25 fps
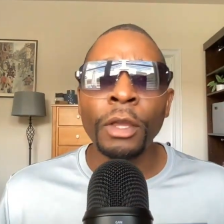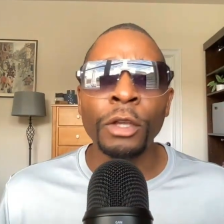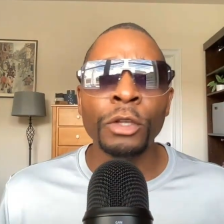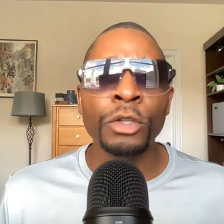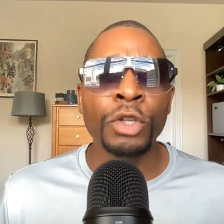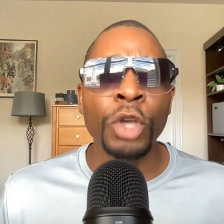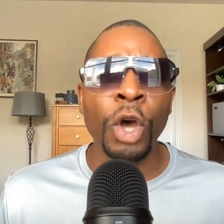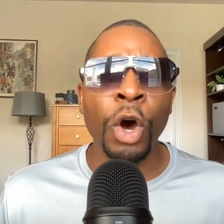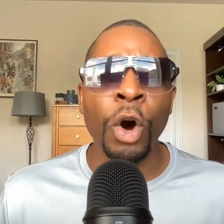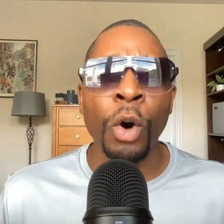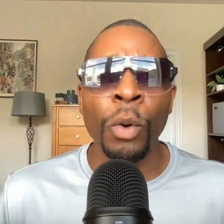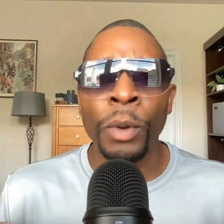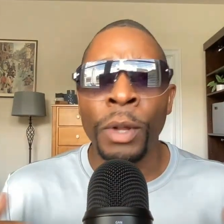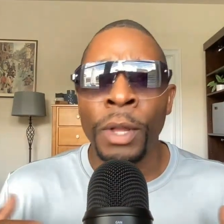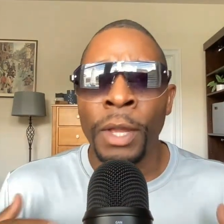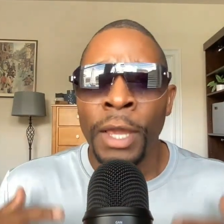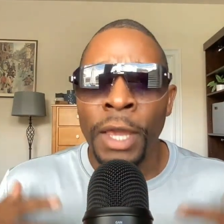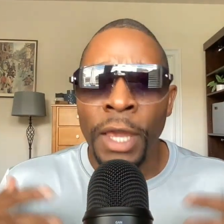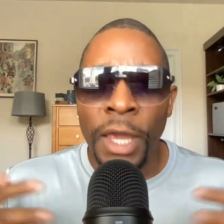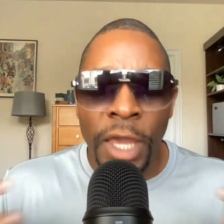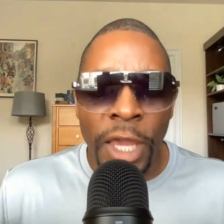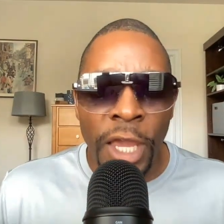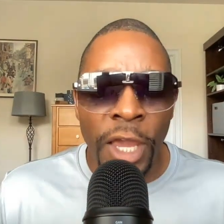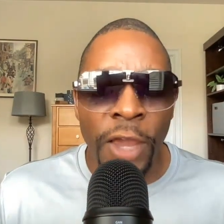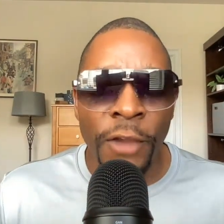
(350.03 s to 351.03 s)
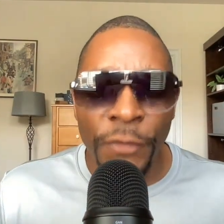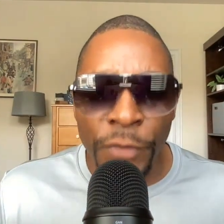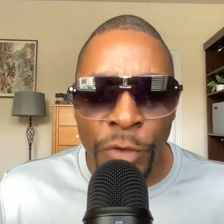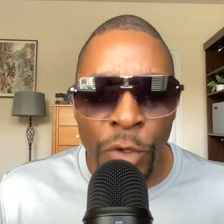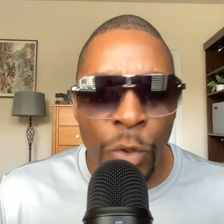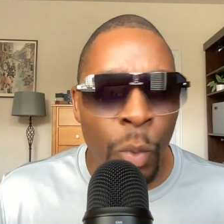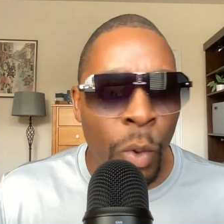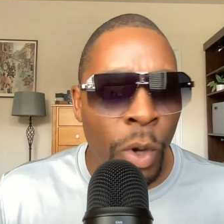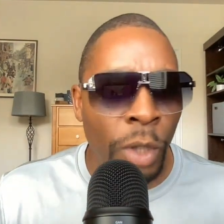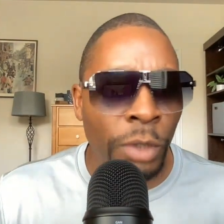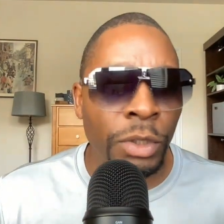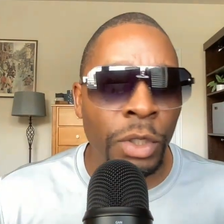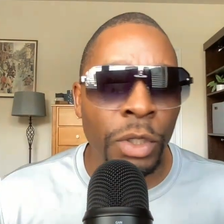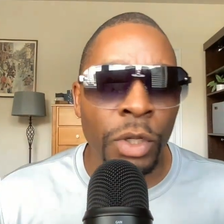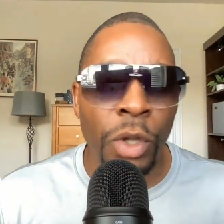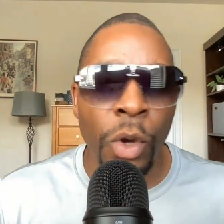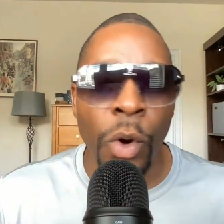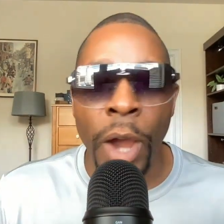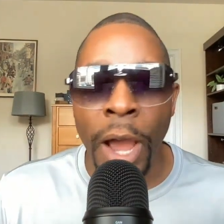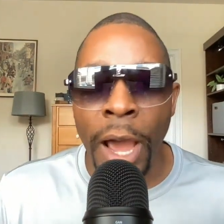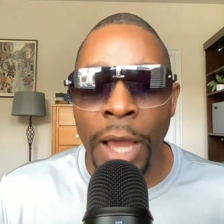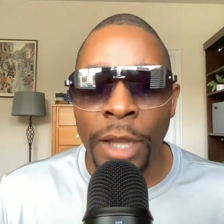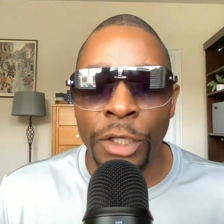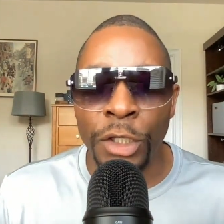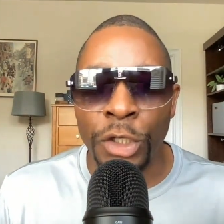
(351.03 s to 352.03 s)
So if you want to know
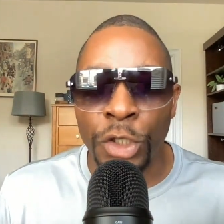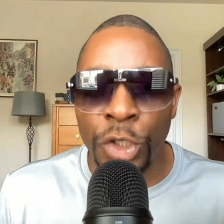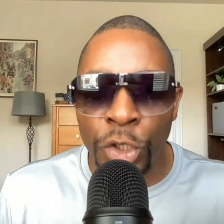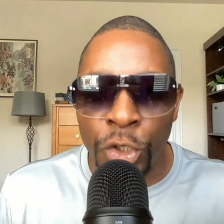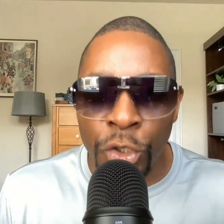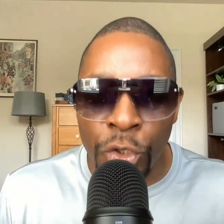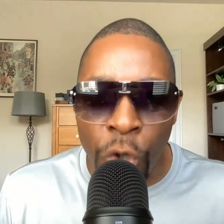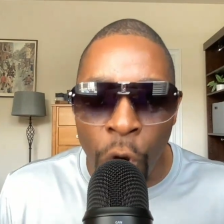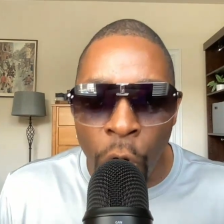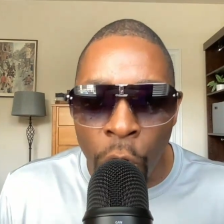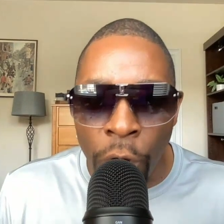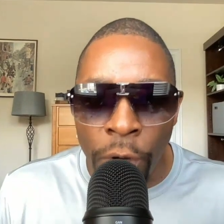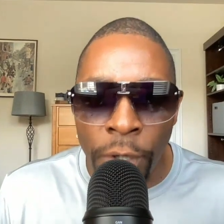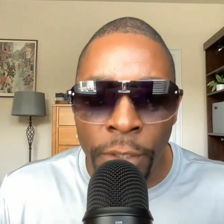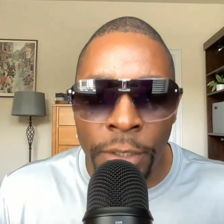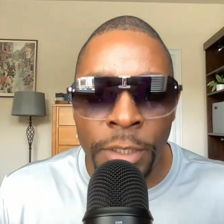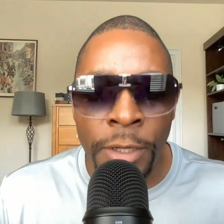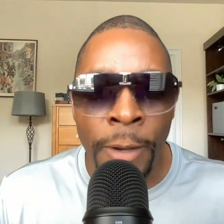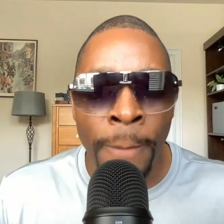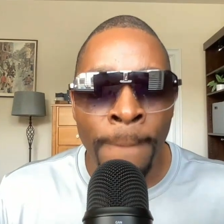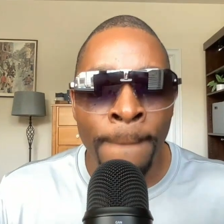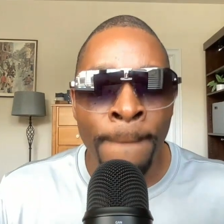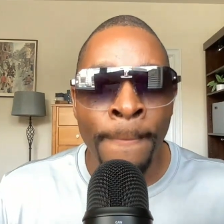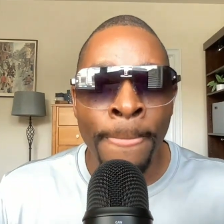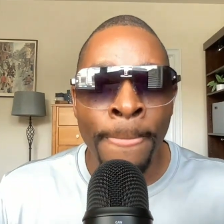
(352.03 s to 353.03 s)
how to start